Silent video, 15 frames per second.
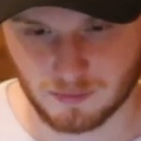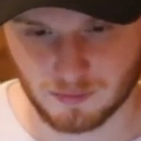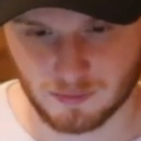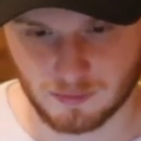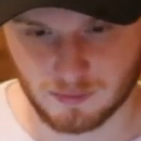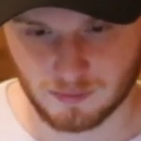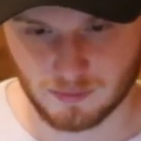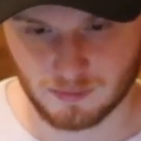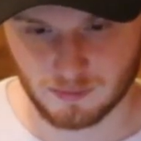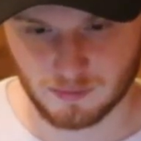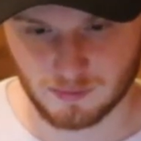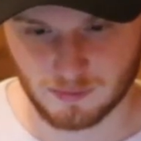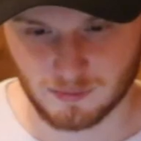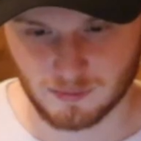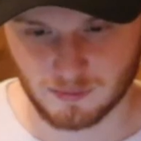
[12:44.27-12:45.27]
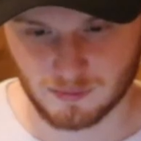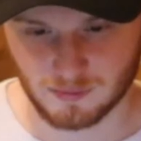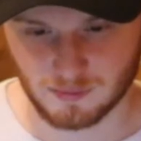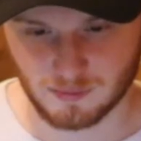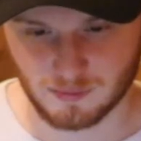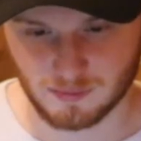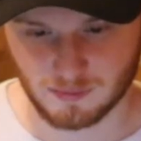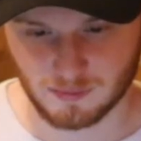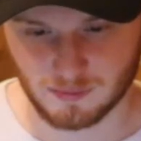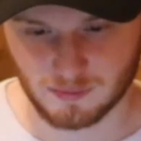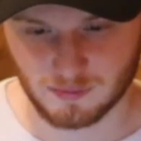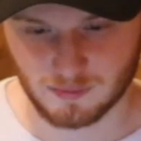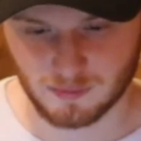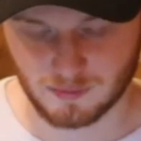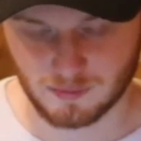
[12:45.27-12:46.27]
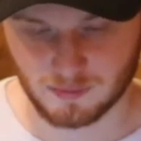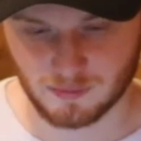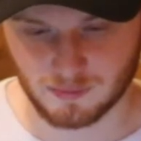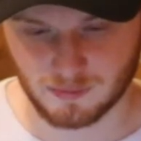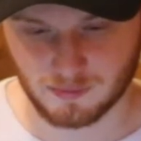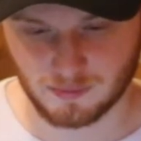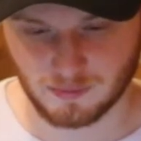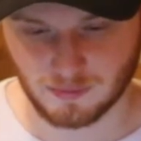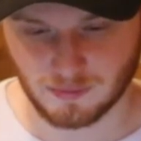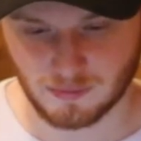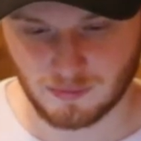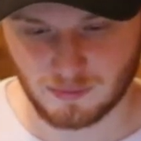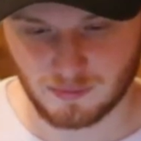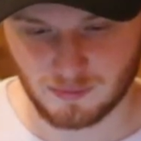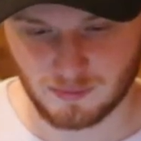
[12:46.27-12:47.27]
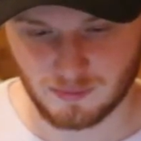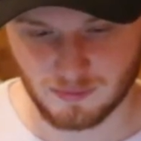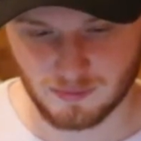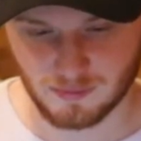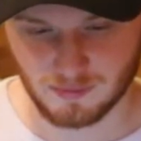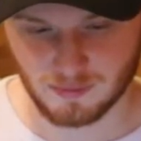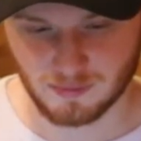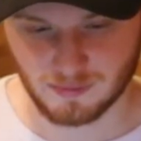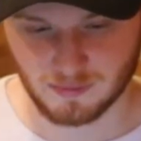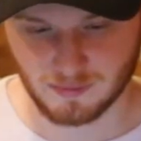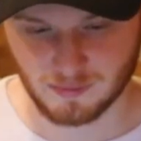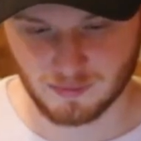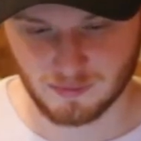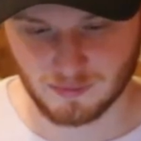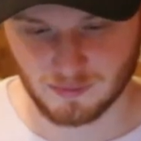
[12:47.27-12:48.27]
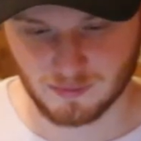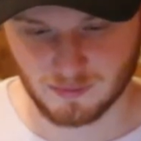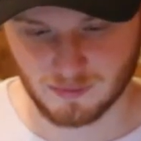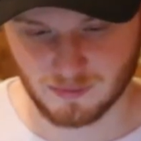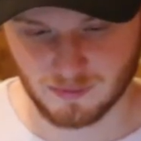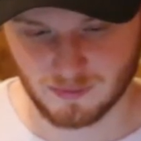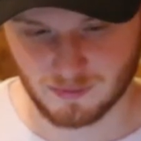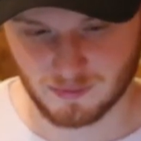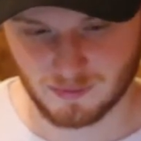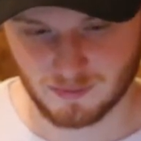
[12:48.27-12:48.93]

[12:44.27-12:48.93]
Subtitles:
The person shown says nothing.